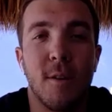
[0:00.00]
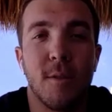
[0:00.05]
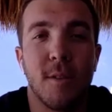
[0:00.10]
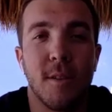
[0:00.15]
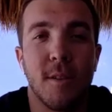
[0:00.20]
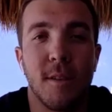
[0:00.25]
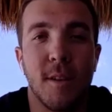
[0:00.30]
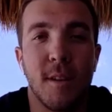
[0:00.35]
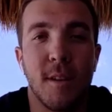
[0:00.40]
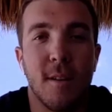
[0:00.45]
He
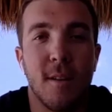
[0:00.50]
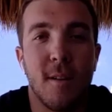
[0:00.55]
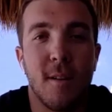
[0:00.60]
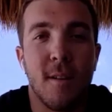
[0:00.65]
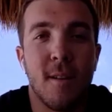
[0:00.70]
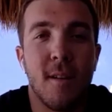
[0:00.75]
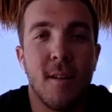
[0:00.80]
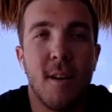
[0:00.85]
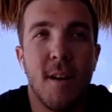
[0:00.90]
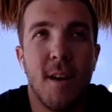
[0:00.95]
was a
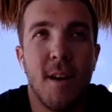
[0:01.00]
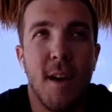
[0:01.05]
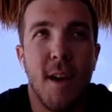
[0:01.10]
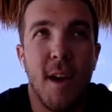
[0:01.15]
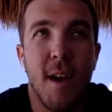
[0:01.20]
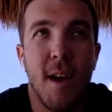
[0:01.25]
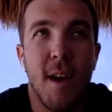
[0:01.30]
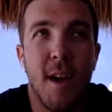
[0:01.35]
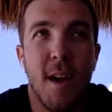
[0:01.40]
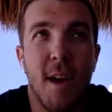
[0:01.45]
senior.
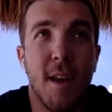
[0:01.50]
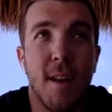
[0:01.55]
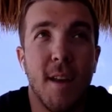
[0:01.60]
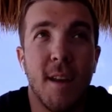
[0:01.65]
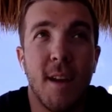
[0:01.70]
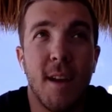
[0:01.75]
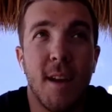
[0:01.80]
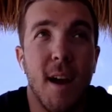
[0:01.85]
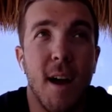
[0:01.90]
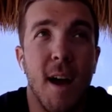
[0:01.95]

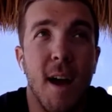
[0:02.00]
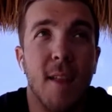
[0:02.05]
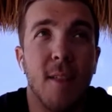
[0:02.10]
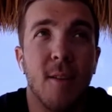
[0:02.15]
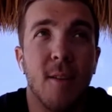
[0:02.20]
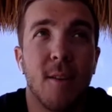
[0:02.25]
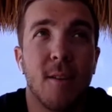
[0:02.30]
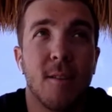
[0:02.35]
And I